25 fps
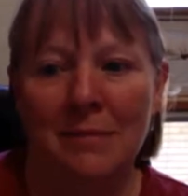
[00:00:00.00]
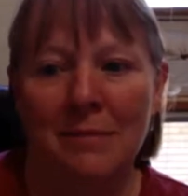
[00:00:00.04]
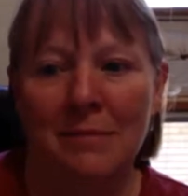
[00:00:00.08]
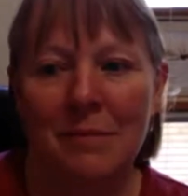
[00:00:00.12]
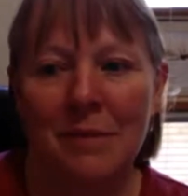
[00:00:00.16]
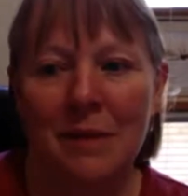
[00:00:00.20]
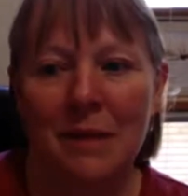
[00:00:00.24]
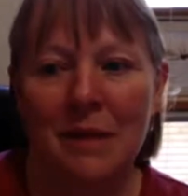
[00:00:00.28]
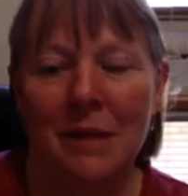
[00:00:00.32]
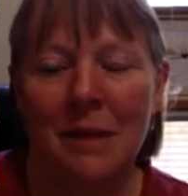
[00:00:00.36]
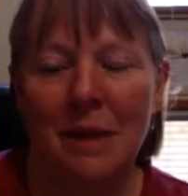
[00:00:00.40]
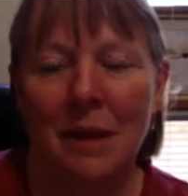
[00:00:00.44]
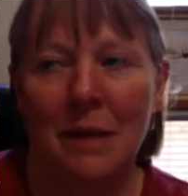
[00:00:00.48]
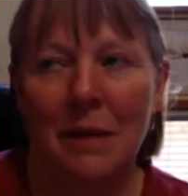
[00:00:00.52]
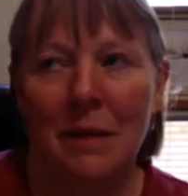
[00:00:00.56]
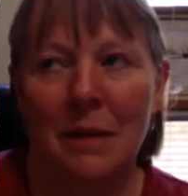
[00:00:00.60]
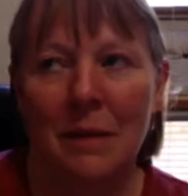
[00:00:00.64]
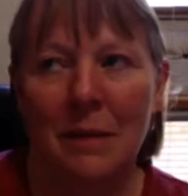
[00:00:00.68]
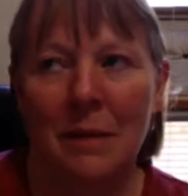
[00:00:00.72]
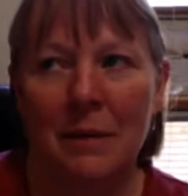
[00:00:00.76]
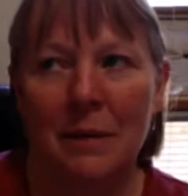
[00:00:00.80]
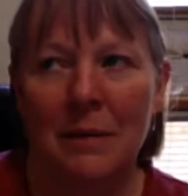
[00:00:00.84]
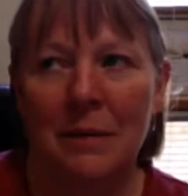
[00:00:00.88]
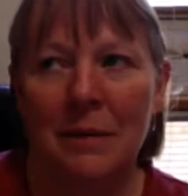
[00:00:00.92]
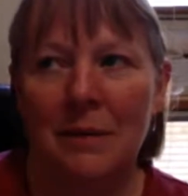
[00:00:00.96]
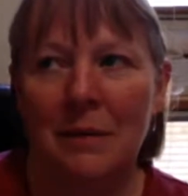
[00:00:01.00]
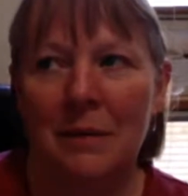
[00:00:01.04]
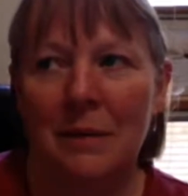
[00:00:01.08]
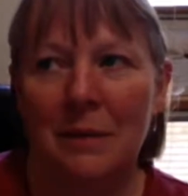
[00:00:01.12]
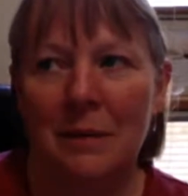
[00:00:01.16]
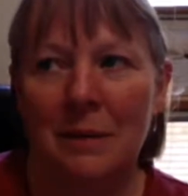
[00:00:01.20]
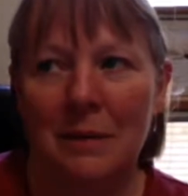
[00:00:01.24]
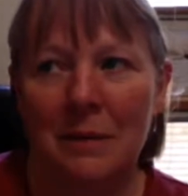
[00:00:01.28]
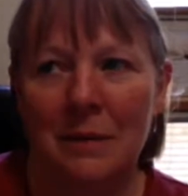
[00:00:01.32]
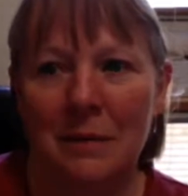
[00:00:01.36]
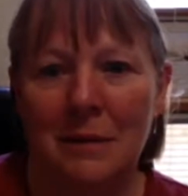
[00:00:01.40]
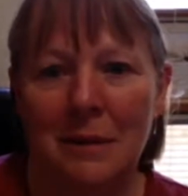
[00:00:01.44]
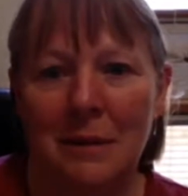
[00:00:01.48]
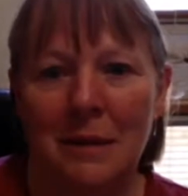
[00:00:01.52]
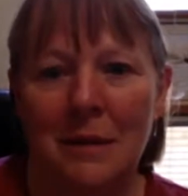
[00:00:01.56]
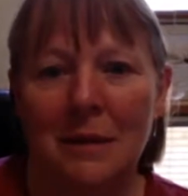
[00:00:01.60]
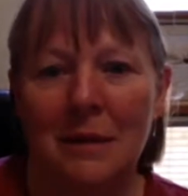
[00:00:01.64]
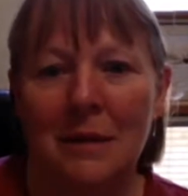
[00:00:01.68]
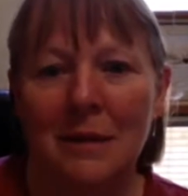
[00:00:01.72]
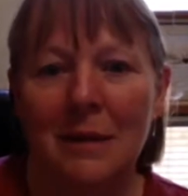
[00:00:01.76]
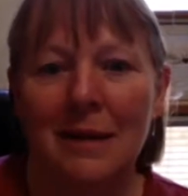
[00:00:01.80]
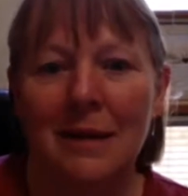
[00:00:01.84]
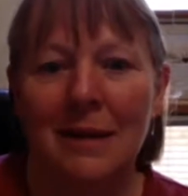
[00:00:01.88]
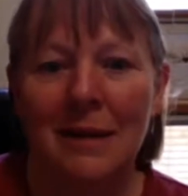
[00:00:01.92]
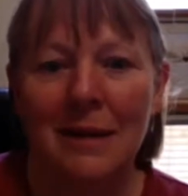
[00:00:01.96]
So
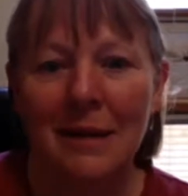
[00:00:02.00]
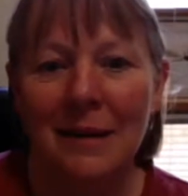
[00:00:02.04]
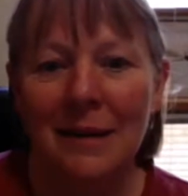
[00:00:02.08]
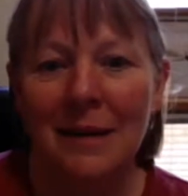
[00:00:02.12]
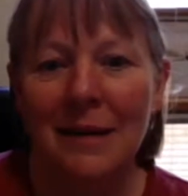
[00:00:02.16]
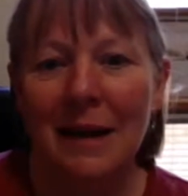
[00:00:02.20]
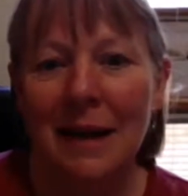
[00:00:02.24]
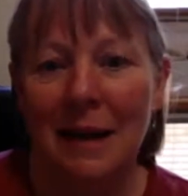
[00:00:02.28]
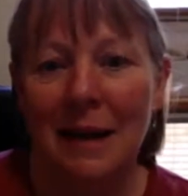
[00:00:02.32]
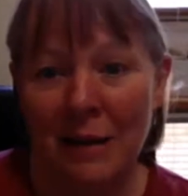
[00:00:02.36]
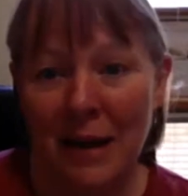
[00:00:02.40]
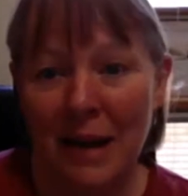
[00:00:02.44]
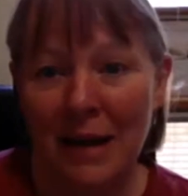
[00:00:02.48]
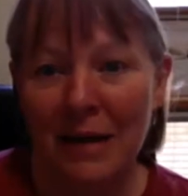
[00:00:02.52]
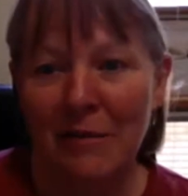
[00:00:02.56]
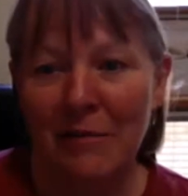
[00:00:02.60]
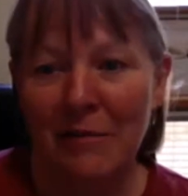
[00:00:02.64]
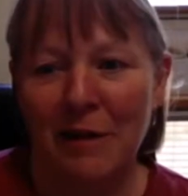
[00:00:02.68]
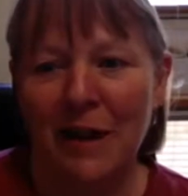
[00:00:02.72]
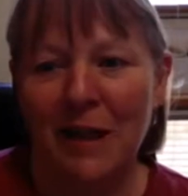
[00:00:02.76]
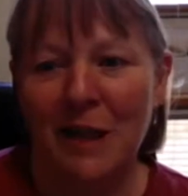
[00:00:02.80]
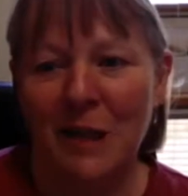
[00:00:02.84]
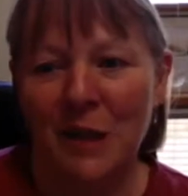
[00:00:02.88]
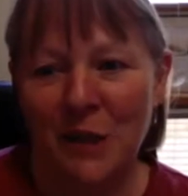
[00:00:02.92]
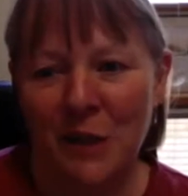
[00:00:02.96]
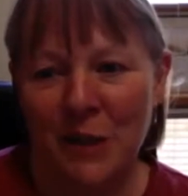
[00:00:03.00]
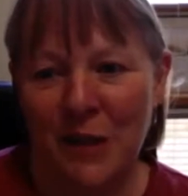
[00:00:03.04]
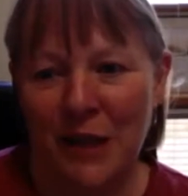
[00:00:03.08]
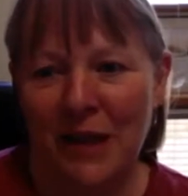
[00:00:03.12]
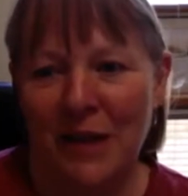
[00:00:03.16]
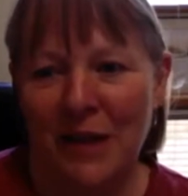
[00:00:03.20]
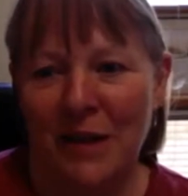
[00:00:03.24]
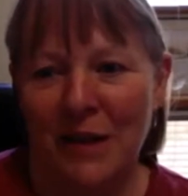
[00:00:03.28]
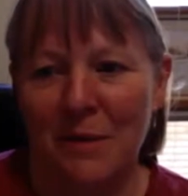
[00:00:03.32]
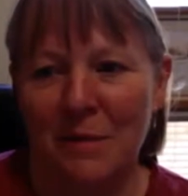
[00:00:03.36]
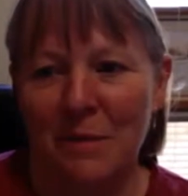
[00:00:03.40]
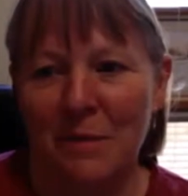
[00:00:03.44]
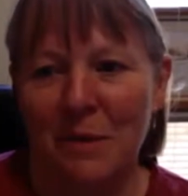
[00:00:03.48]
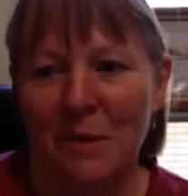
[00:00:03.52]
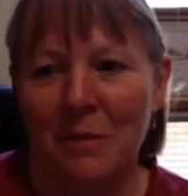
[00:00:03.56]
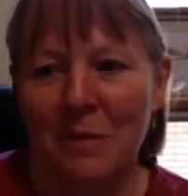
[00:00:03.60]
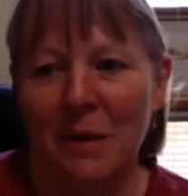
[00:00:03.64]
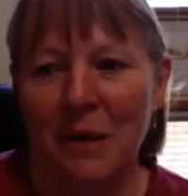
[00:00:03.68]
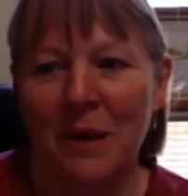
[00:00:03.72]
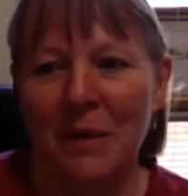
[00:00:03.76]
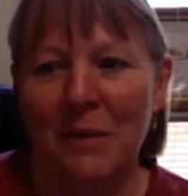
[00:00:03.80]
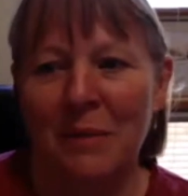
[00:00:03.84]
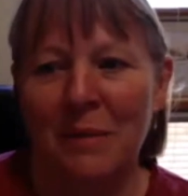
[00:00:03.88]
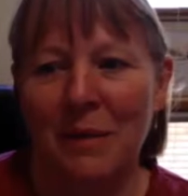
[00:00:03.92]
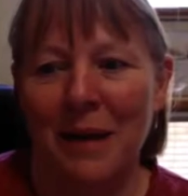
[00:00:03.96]
I'll get the recording up, but
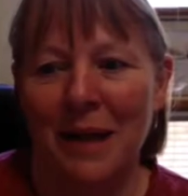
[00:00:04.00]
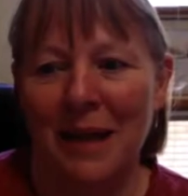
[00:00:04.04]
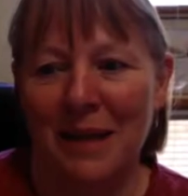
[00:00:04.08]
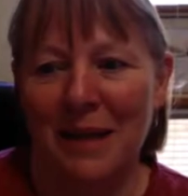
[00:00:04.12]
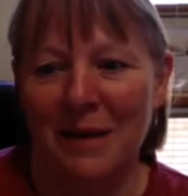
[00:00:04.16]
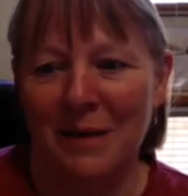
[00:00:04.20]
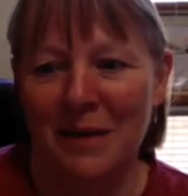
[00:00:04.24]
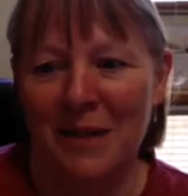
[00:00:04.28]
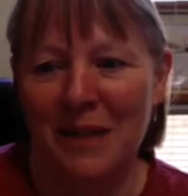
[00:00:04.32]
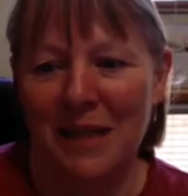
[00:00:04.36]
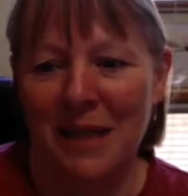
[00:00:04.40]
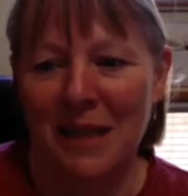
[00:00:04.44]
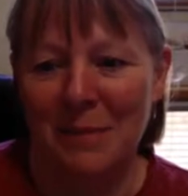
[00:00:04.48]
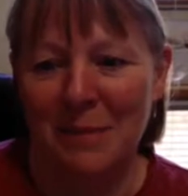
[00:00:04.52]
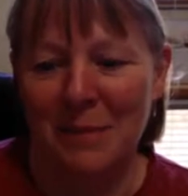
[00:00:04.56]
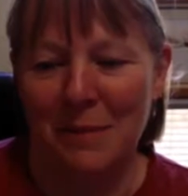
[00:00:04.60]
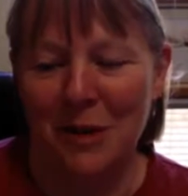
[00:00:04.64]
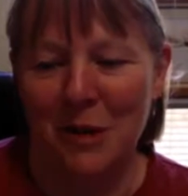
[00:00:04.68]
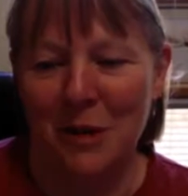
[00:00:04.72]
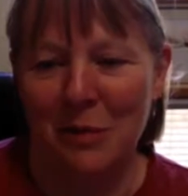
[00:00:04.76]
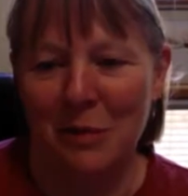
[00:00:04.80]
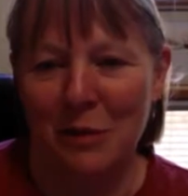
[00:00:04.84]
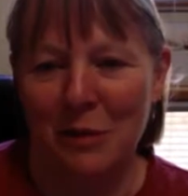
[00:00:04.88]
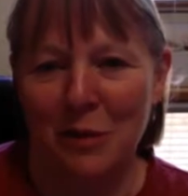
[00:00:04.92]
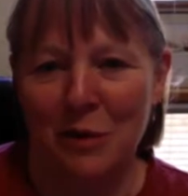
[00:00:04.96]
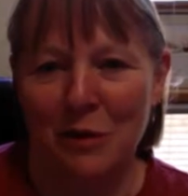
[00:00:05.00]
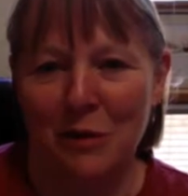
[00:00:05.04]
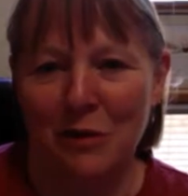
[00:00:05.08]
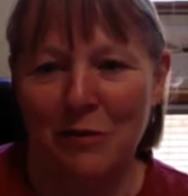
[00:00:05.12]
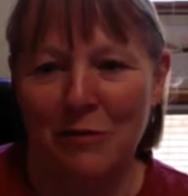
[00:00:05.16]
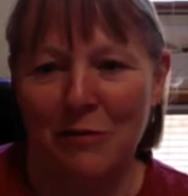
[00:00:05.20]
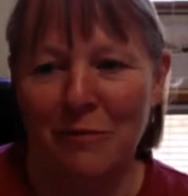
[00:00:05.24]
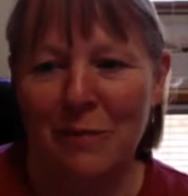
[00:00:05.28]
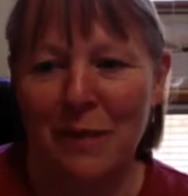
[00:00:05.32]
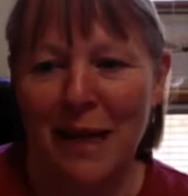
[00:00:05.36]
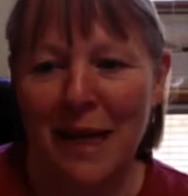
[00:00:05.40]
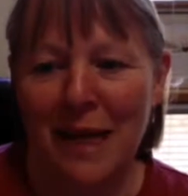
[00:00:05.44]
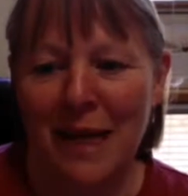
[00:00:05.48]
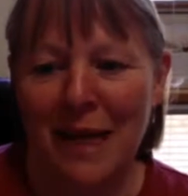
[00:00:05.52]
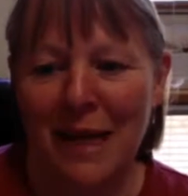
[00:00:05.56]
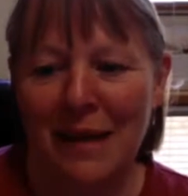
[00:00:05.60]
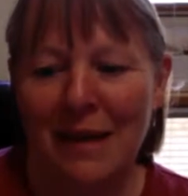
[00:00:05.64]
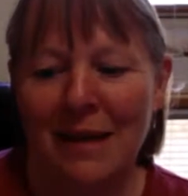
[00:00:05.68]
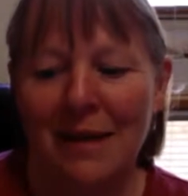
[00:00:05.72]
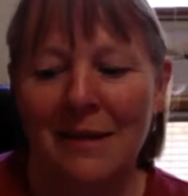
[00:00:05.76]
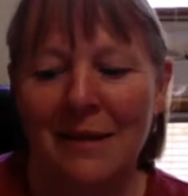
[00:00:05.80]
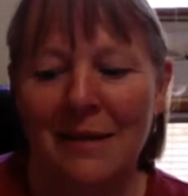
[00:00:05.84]
you may not see much more of me